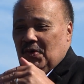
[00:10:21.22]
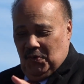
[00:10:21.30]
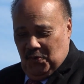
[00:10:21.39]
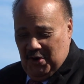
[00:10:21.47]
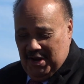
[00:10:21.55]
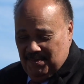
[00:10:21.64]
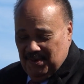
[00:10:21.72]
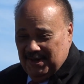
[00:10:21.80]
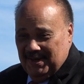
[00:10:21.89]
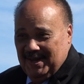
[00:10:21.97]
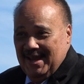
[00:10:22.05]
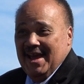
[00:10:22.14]
We
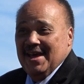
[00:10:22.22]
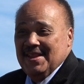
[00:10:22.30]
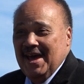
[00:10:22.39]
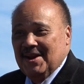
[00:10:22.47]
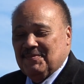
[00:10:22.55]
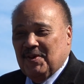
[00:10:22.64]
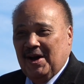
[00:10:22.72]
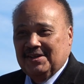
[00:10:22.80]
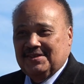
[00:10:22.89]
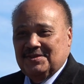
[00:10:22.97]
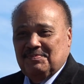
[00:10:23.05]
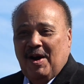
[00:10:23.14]
begin that
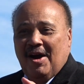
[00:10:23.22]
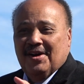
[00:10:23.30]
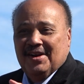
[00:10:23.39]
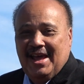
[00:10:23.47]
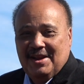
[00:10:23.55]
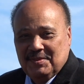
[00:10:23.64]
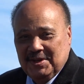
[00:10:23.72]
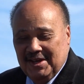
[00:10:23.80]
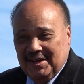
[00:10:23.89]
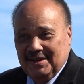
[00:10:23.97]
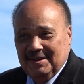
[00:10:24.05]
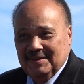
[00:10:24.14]
process. Part of that
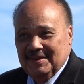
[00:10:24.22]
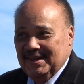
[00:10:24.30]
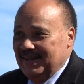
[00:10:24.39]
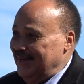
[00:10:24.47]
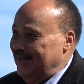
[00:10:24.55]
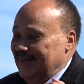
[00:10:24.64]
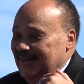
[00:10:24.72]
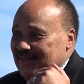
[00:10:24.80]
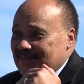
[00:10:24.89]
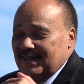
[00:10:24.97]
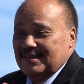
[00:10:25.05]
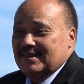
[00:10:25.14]
beginning
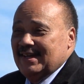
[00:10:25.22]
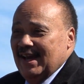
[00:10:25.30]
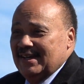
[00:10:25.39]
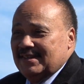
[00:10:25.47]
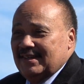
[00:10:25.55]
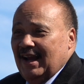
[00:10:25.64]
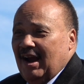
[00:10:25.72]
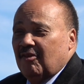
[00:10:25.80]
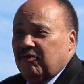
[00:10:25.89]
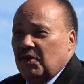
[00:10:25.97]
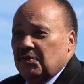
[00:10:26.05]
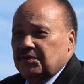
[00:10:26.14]
is us casting our
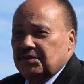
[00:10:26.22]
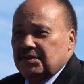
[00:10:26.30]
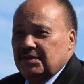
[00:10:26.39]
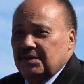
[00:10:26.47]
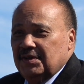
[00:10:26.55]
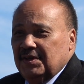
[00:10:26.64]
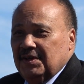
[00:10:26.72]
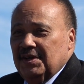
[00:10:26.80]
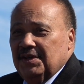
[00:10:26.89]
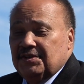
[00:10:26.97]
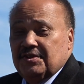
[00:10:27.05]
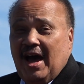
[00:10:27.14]
votes.
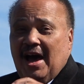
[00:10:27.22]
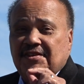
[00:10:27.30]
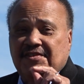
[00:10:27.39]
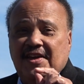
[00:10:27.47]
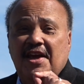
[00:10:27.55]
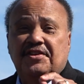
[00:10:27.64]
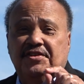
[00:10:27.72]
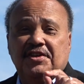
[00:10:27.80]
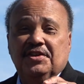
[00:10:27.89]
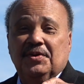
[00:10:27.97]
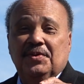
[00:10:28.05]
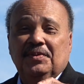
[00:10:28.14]
So I say to
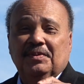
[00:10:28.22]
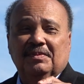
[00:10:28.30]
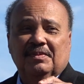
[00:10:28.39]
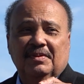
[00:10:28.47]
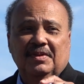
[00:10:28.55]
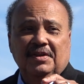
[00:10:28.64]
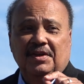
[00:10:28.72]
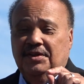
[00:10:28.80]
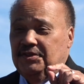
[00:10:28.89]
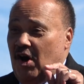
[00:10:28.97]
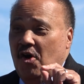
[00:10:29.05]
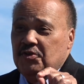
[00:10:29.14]
you,
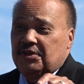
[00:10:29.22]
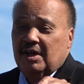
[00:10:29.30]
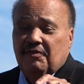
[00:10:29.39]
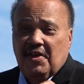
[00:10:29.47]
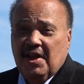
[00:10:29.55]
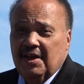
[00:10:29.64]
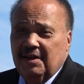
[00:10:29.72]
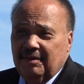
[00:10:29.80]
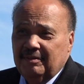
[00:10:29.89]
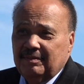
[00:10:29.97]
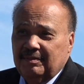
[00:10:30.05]
don't give in,